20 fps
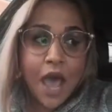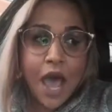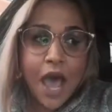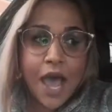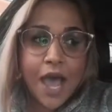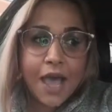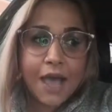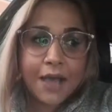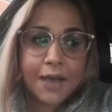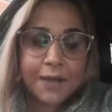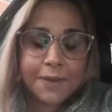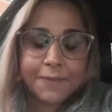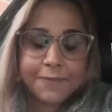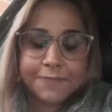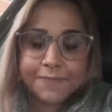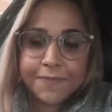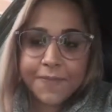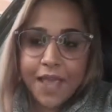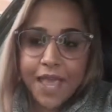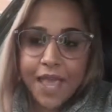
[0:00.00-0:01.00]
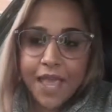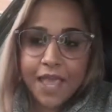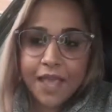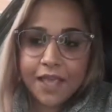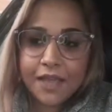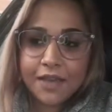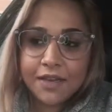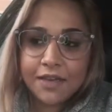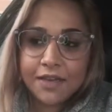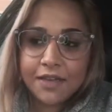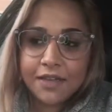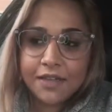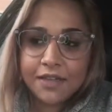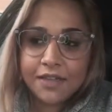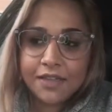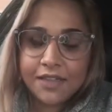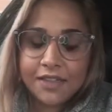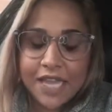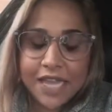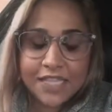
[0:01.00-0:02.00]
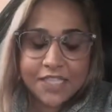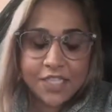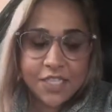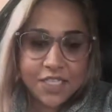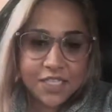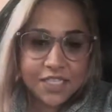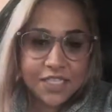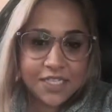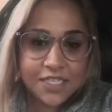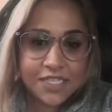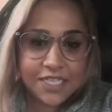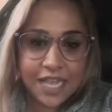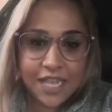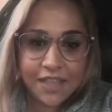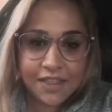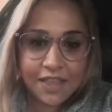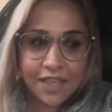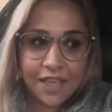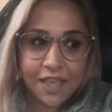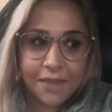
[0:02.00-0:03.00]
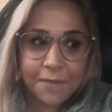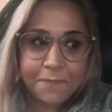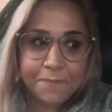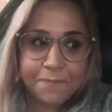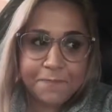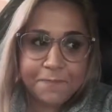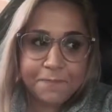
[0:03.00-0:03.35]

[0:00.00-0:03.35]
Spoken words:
And that's just to say that